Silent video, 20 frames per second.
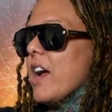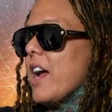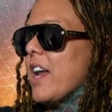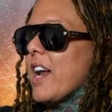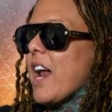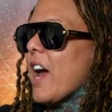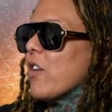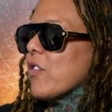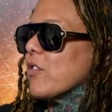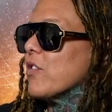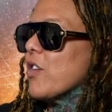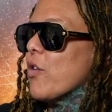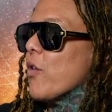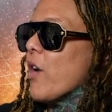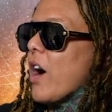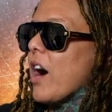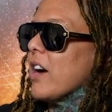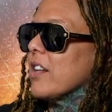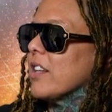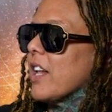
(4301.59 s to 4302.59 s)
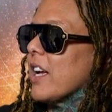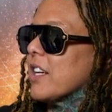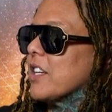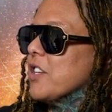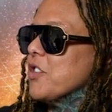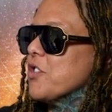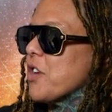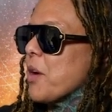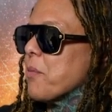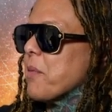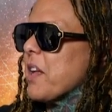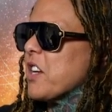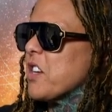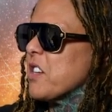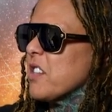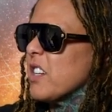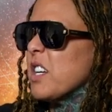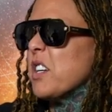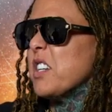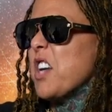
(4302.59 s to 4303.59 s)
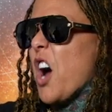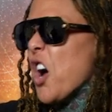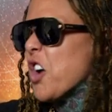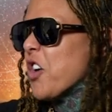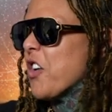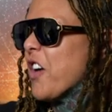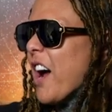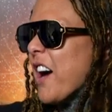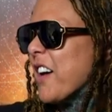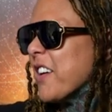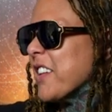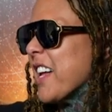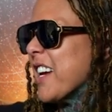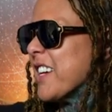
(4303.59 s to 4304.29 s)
and I don't know. How, uh, like usually, I'm like, knock her out.